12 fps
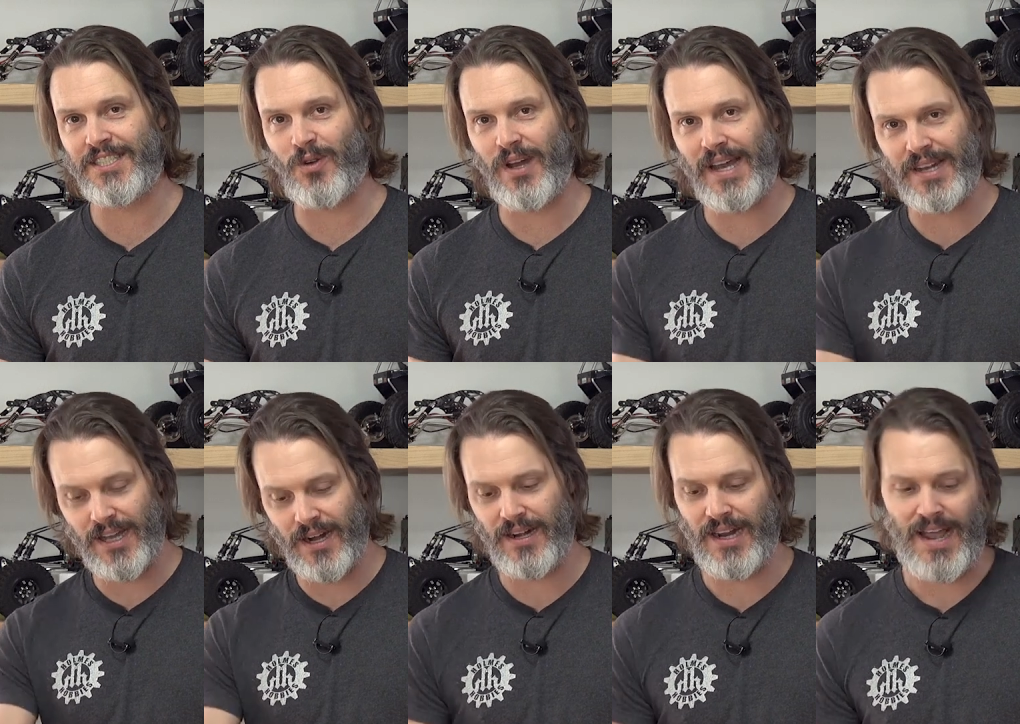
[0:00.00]
So I had to
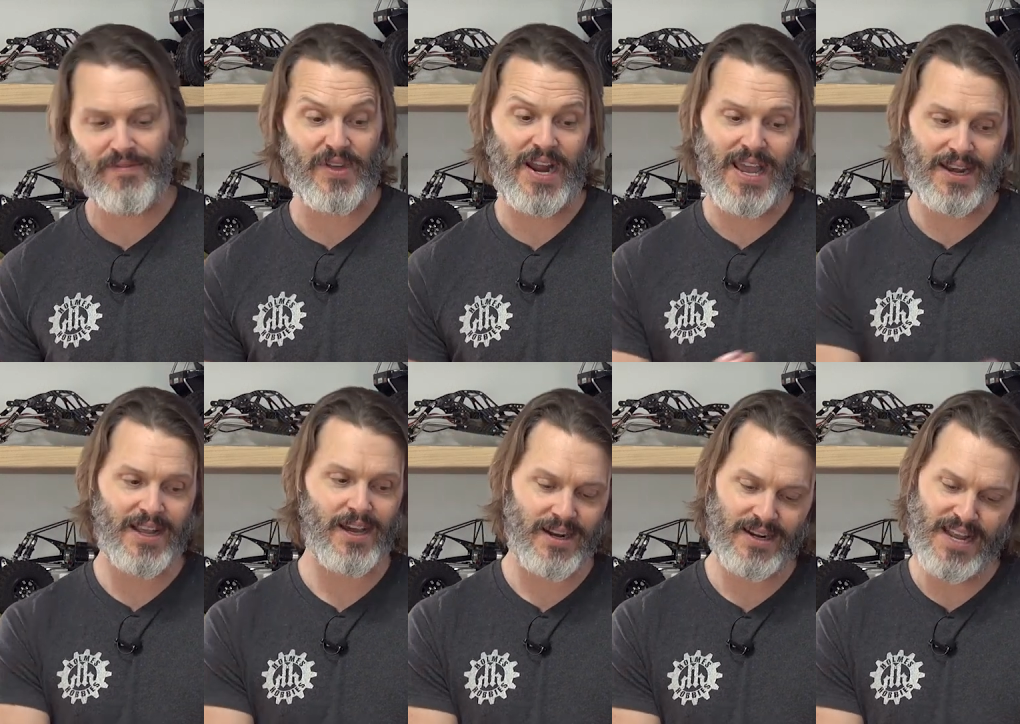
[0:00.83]
cut it in half, and then I had to
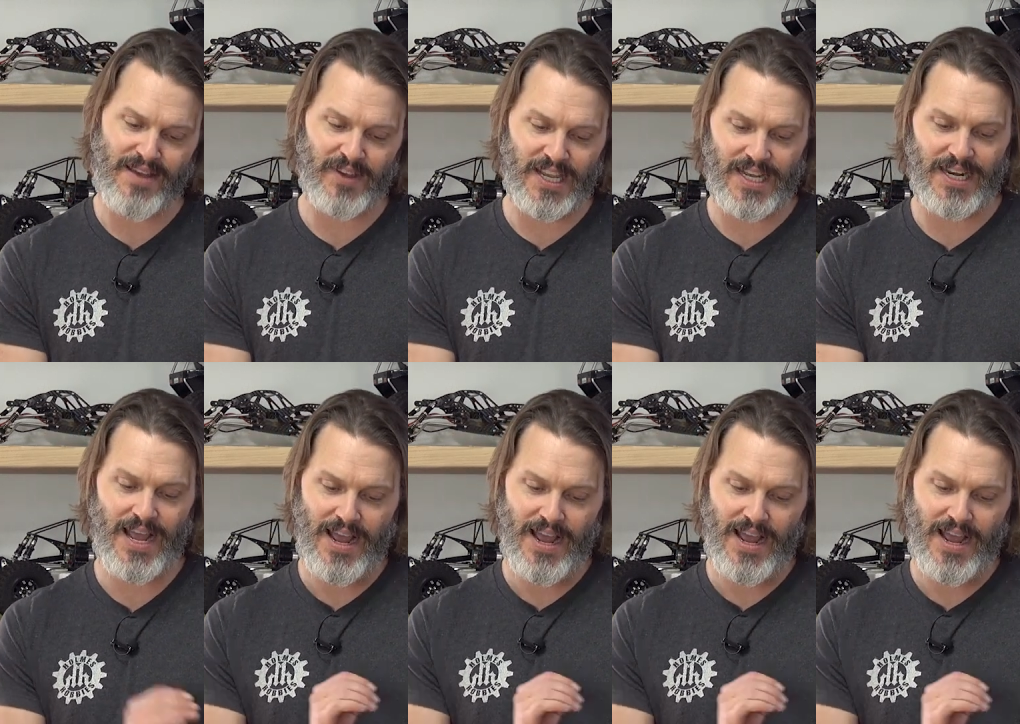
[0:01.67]
cut it in half again.